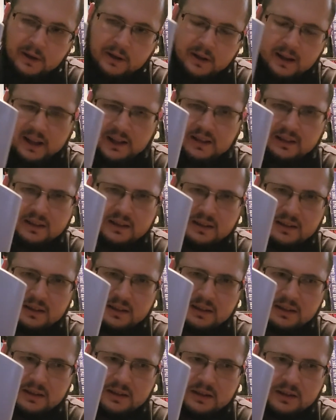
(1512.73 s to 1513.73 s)
Like,
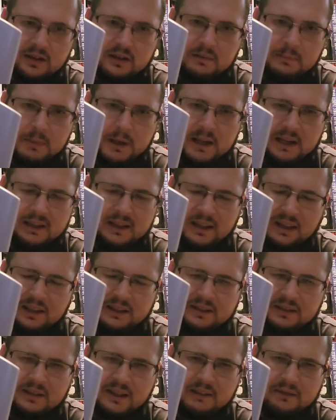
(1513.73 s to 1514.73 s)
you could have made it like
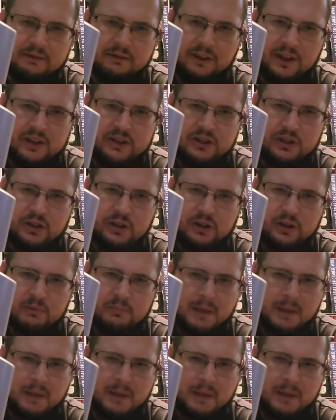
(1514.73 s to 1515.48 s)
an adventure,